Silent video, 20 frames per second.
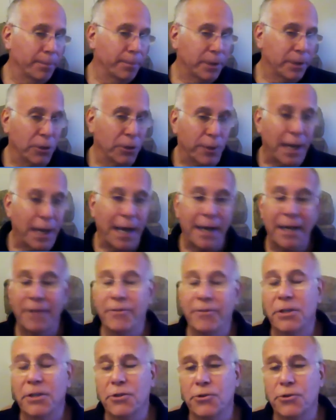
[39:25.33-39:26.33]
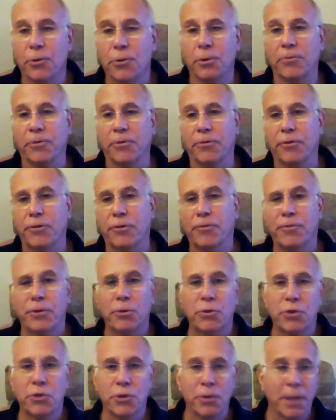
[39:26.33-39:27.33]
you know, not having control over your
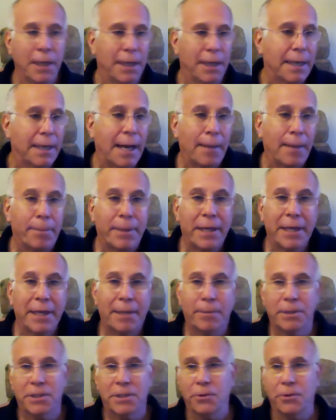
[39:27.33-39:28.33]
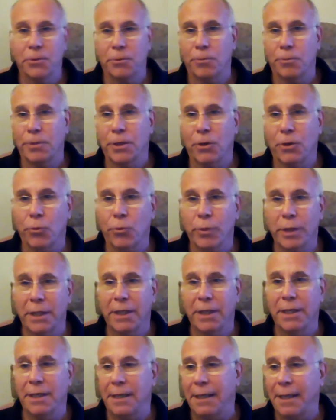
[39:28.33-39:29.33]
future, not being able to, you know,
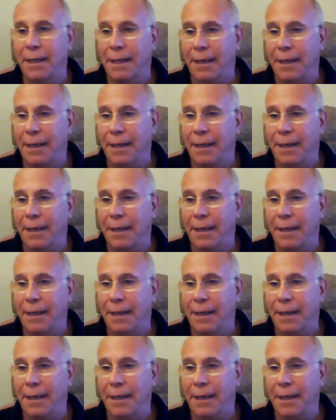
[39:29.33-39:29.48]
really,